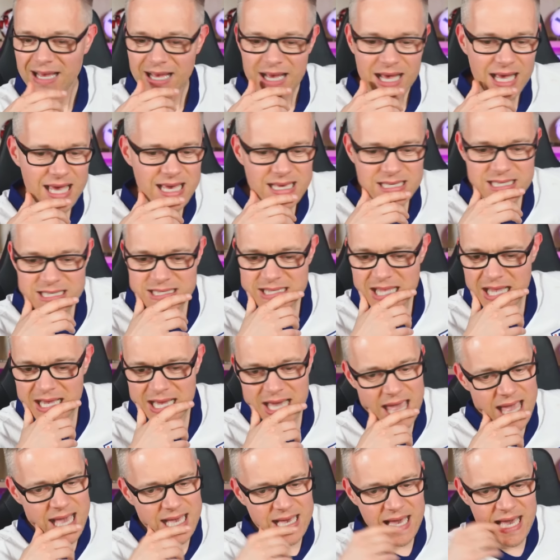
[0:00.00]

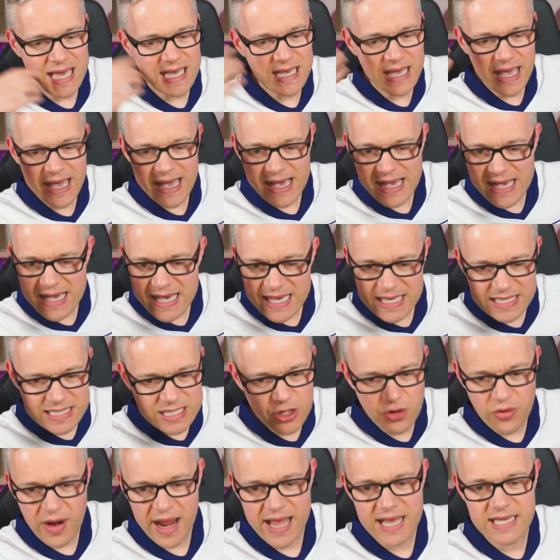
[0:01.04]
It's
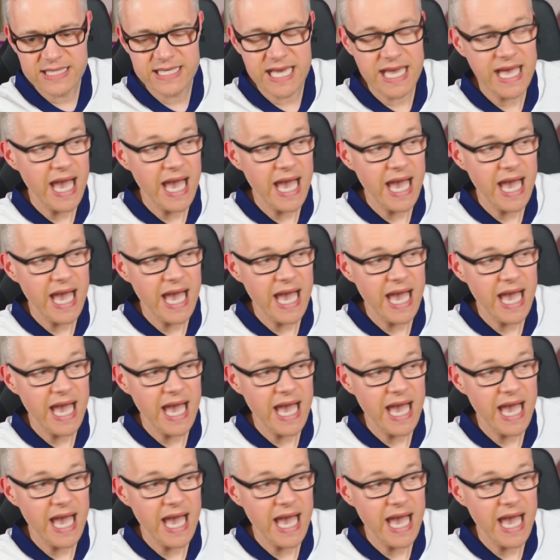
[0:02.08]
crazy.